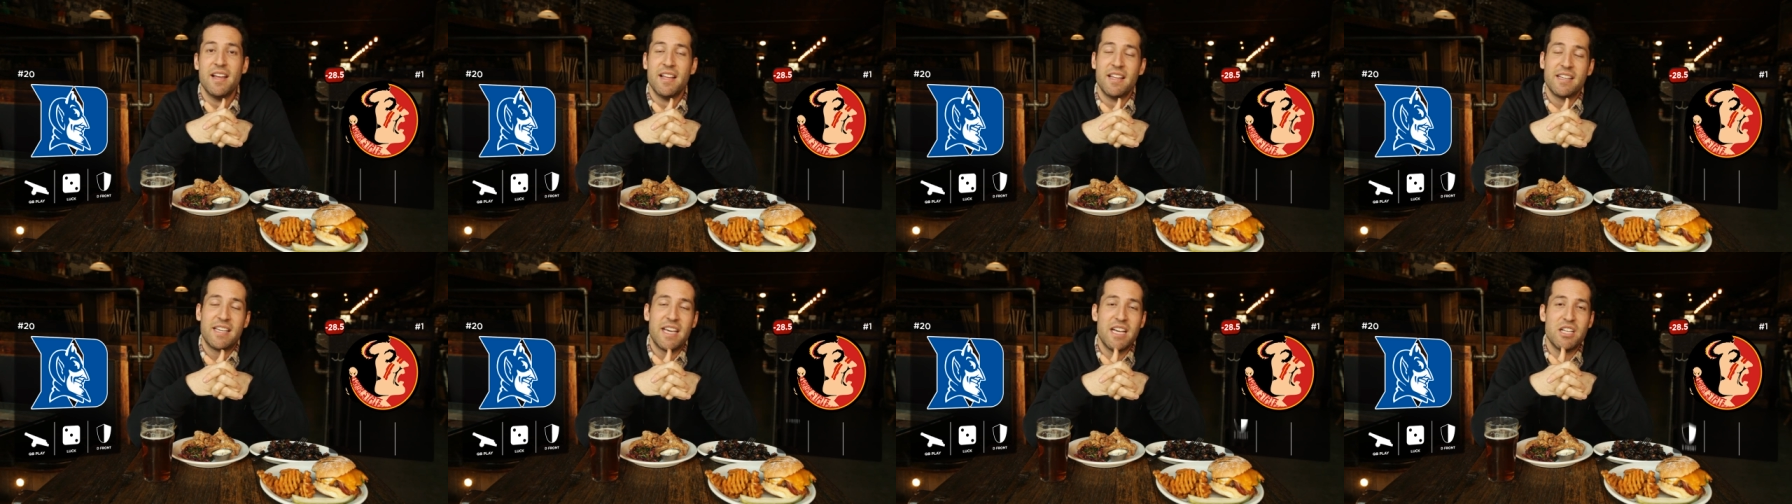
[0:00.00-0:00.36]

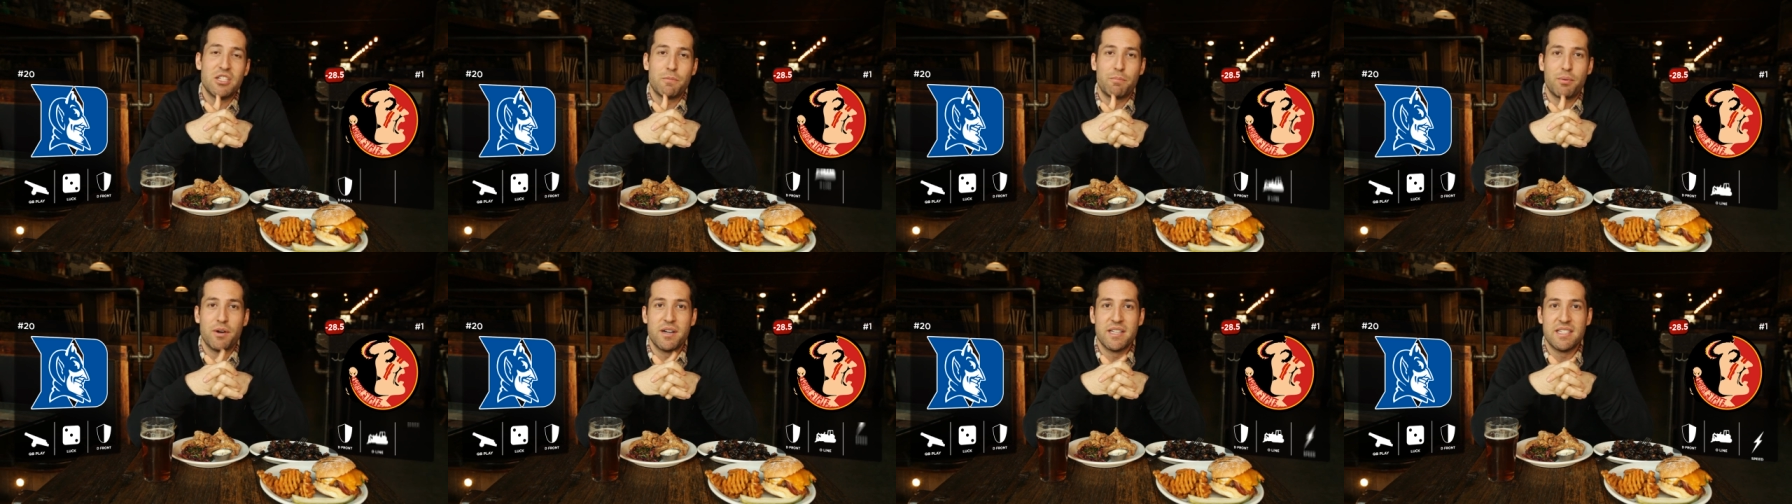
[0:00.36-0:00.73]
keys
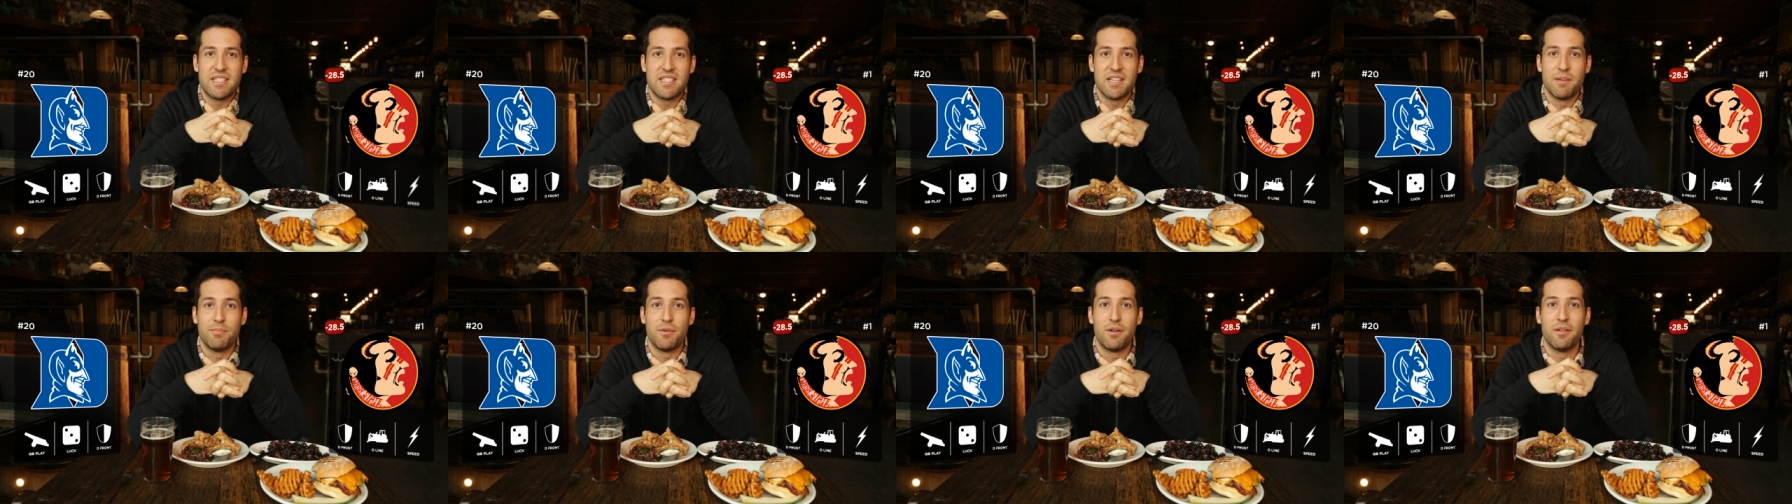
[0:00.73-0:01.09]
are pretty
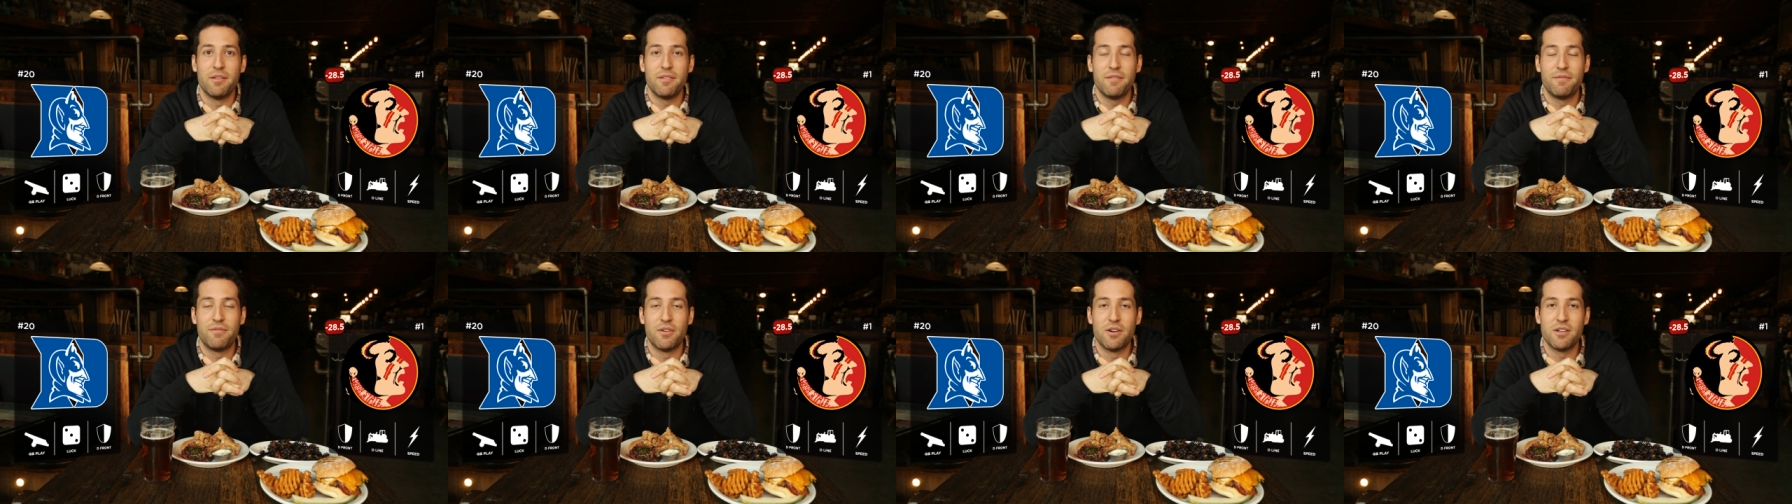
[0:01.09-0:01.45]

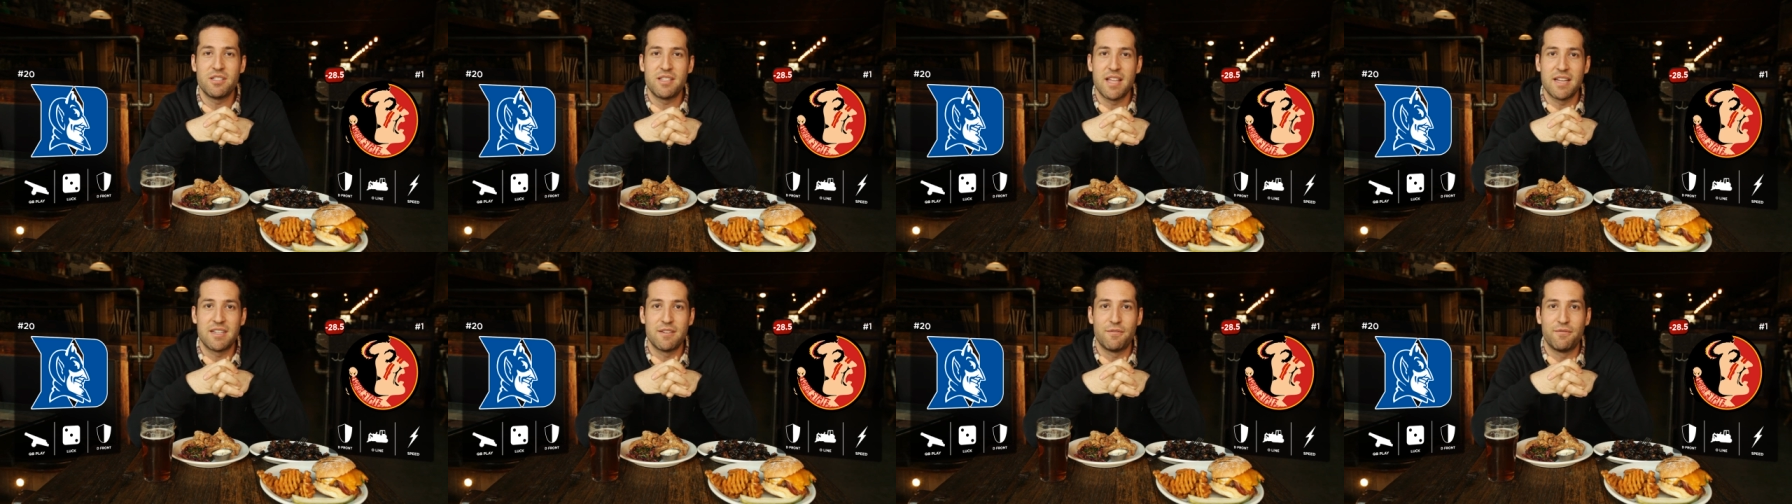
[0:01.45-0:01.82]
simple.
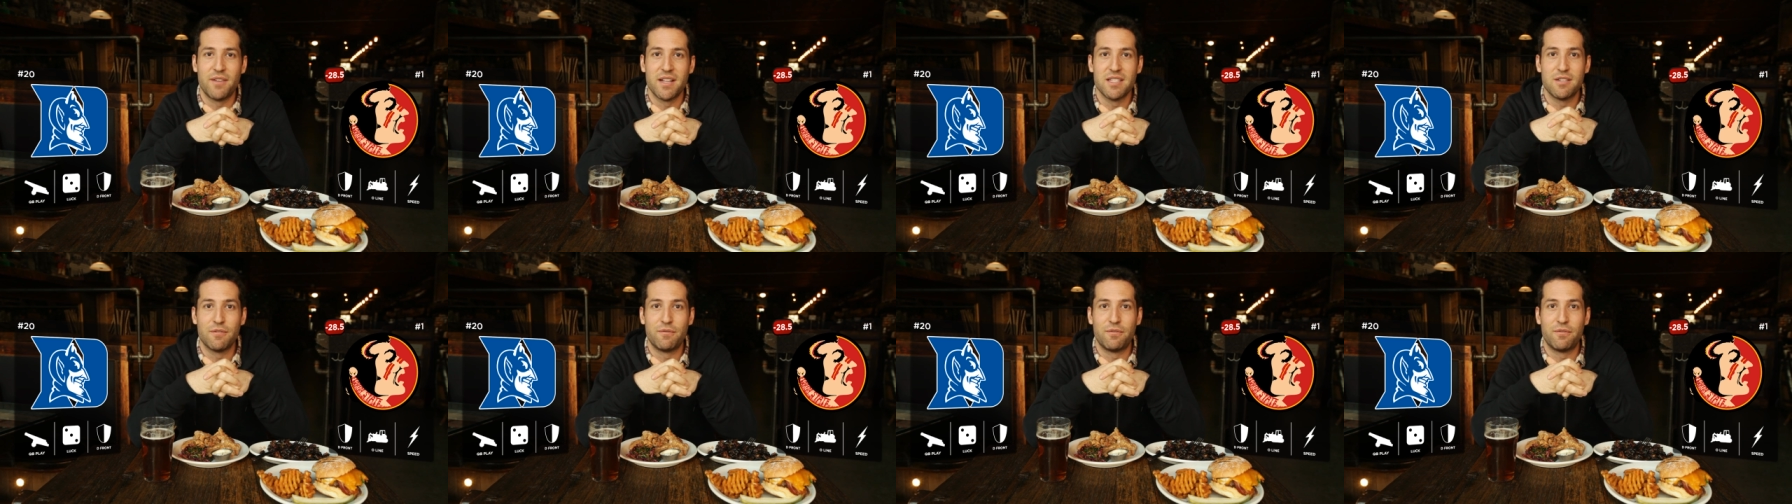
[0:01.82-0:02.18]
First, that defensive